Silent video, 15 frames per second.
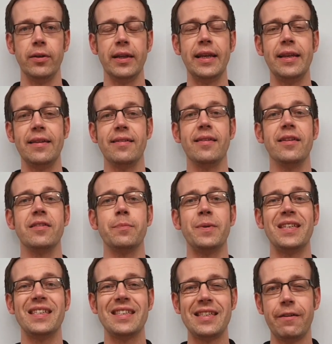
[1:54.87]
It is the
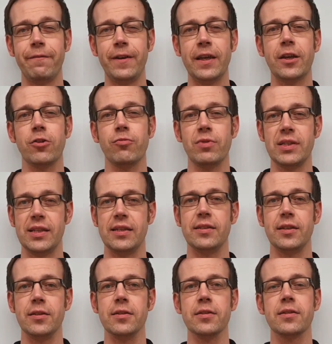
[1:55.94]
specific
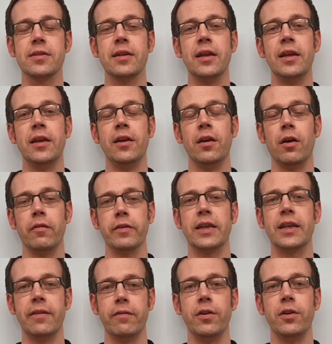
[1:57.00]
resistance of a
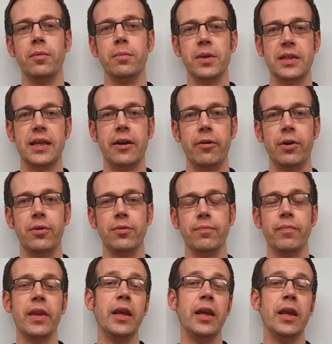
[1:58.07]
given material.